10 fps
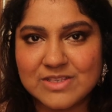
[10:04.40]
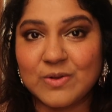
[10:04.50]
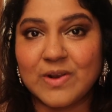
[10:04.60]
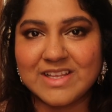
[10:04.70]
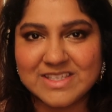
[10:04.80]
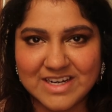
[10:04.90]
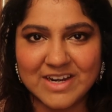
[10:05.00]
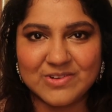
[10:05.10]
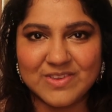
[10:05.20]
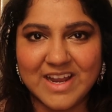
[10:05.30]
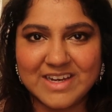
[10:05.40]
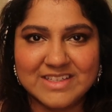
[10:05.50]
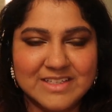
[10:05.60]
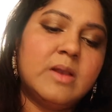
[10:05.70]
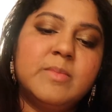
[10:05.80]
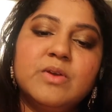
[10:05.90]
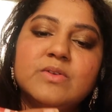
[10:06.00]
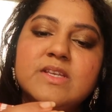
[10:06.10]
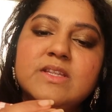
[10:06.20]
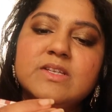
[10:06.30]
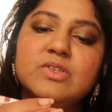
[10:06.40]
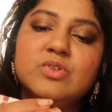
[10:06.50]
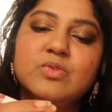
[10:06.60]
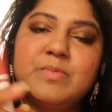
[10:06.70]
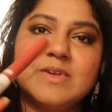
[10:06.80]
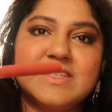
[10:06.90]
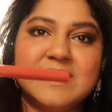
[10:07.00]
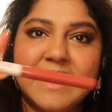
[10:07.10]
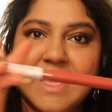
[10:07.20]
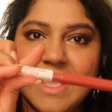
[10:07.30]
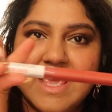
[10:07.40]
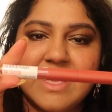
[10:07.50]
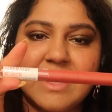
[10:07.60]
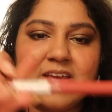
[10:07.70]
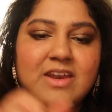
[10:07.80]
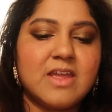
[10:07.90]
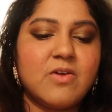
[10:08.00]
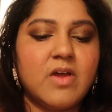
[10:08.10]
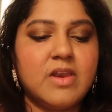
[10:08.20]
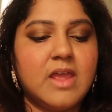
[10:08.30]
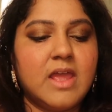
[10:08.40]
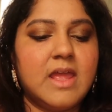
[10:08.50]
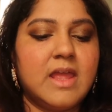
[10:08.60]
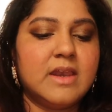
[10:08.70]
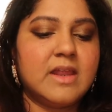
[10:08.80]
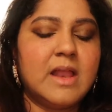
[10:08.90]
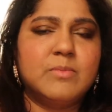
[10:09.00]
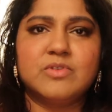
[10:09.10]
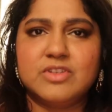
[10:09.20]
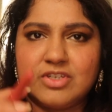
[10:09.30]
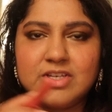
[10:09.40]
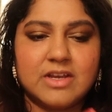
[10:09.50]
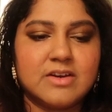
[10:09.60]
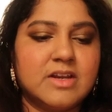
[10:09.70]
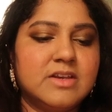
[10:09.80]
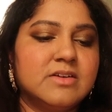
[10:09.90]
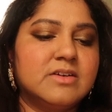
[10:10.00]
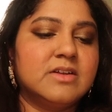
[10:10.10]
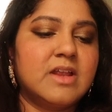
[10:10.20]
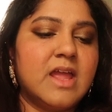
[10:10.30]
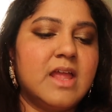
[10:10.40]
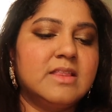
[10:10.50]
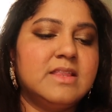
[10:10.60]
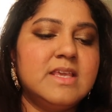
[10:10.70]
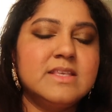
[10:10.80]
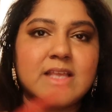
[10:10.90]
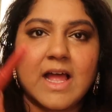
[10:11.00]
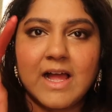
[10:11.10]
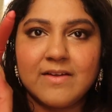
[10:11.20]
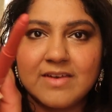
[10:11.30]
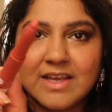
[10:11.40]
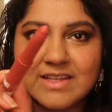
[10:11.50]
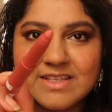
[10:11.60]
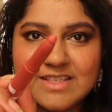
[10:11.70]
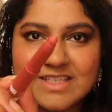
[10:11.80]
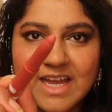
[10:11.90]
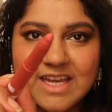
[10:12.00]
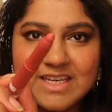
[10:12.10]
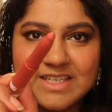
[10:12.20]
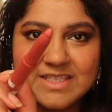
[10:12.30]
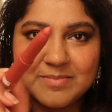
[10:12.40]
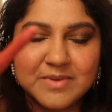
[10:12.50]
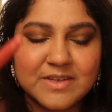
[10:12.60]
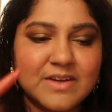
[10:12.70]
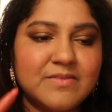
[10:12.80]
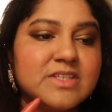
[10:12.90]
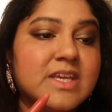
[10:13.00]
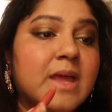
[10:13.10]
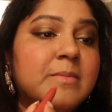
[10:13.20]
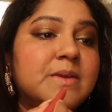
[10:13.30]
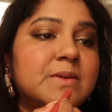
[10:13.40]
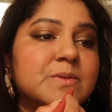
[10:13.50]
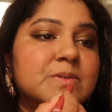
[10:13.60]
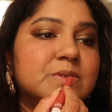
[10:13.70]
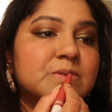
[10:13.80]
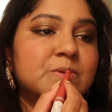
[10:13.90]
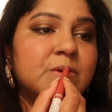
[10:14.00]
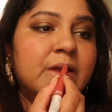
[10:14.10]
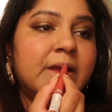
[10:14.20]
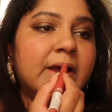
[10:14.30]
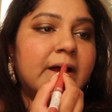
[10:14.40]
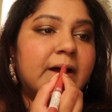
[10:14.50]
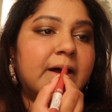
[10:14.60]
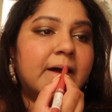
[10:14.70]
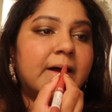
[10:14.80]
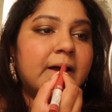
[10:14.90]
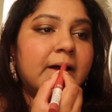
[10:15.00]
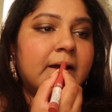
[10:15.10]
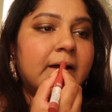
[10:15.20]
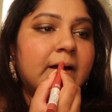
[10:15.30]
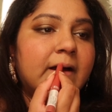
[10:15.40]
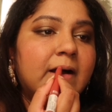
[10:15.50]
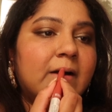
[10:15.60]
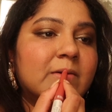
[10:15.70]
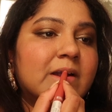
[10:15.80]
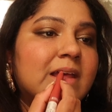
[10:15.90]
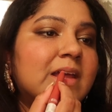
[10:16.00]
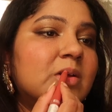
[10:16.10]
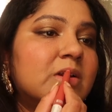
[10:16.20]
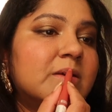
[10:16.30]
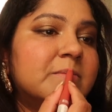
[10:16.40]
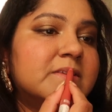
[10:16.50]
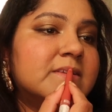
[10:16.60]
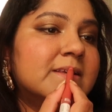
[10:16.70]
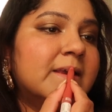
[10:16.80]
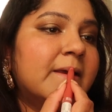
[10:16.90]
So let's try to do that. I'll be using the Super Stay ink crayon, and I'll put the shade right here, and these have like this tiny tip here which can be used to outline your lips.